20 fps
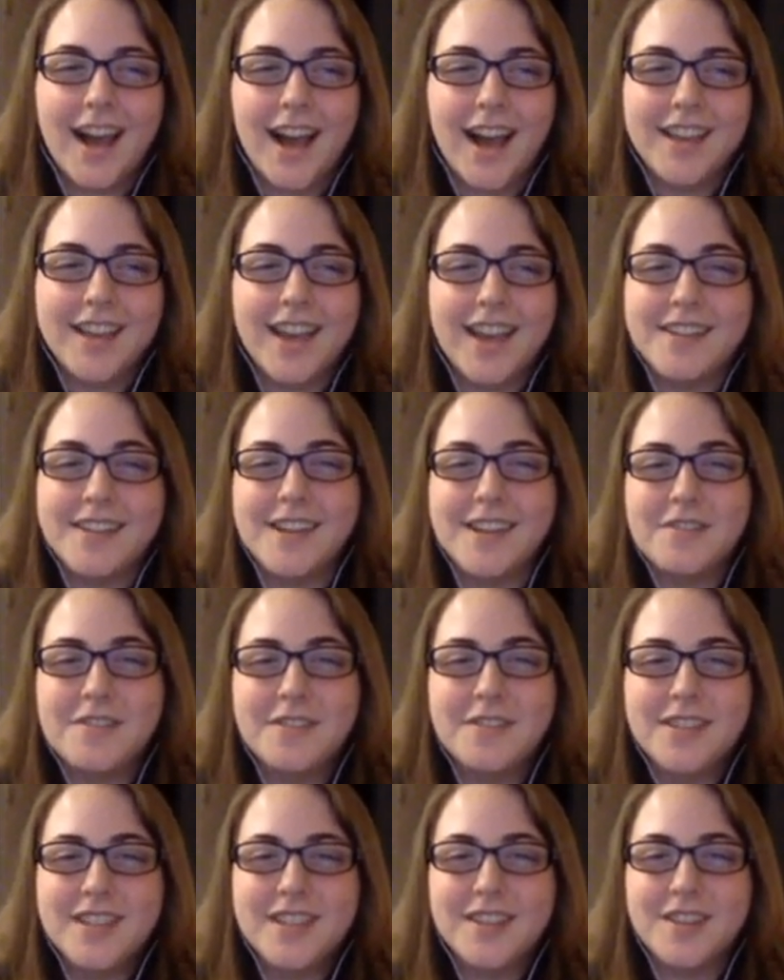I
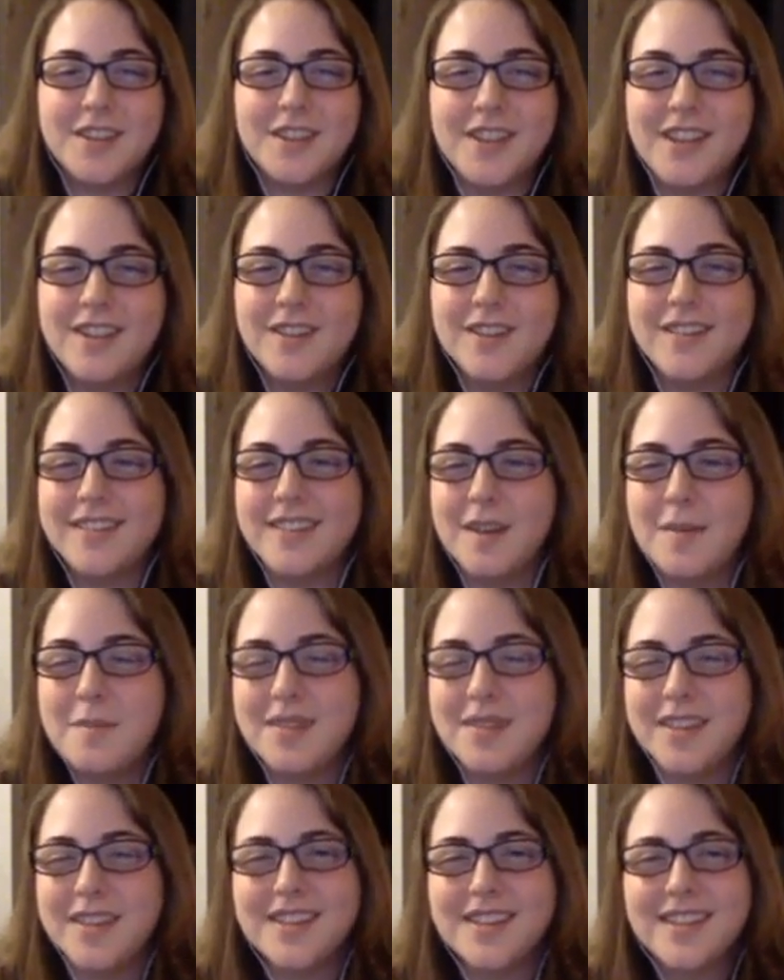definitely could hear
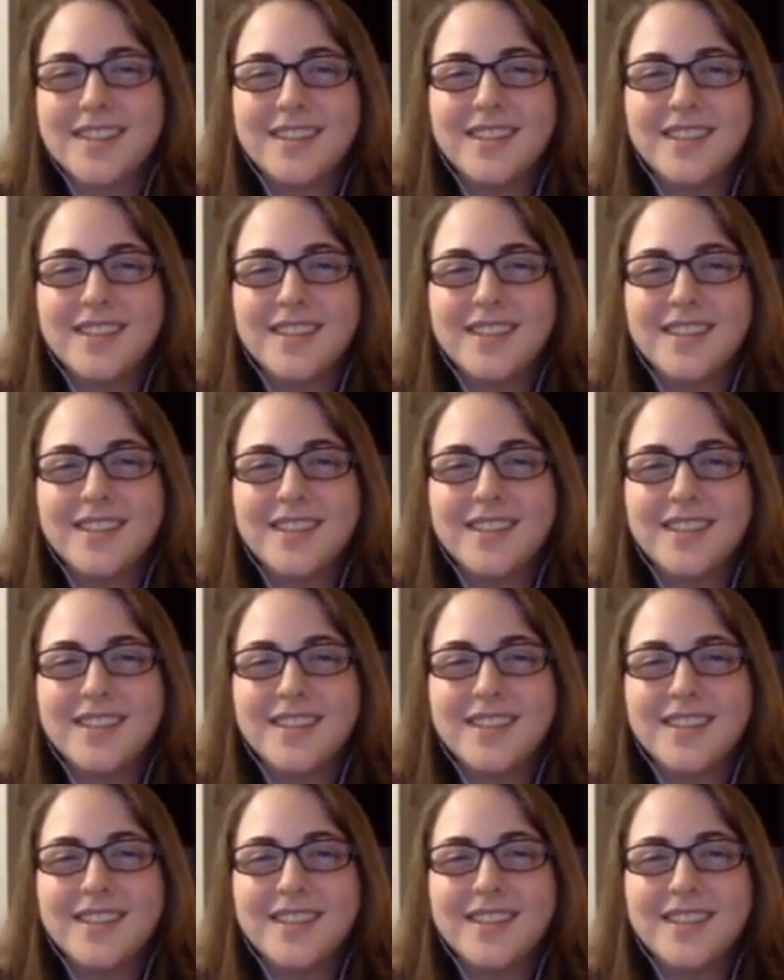something.